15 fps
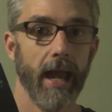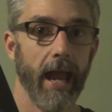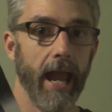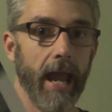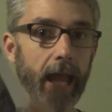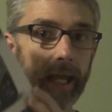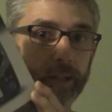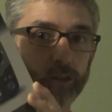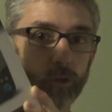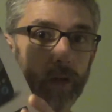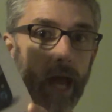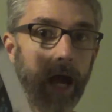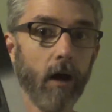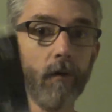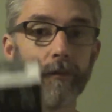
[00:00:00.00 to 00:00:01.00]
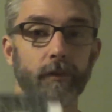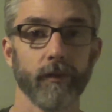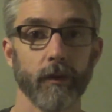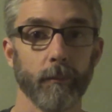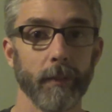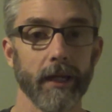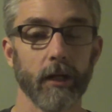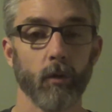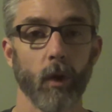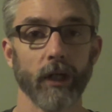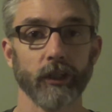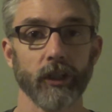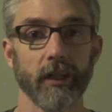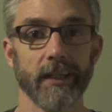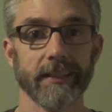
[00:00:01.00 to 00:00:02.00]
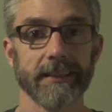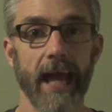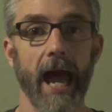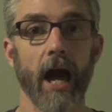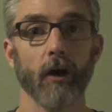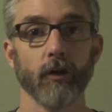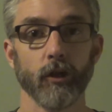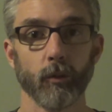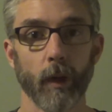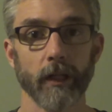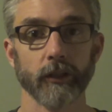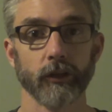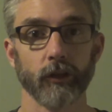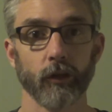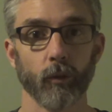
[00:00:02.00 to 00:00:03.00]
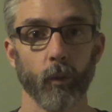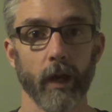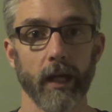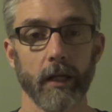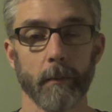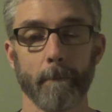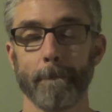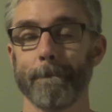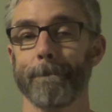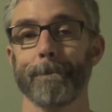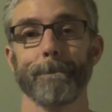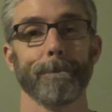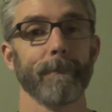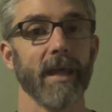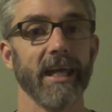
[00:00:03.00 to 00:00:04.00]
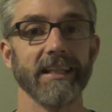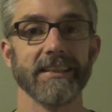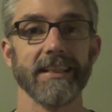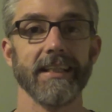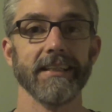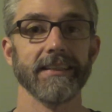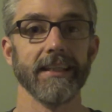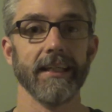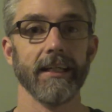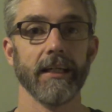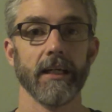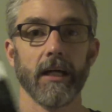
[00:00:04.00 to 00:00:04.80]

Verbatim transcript: And so now the big question is, how do you register to win? It's easy.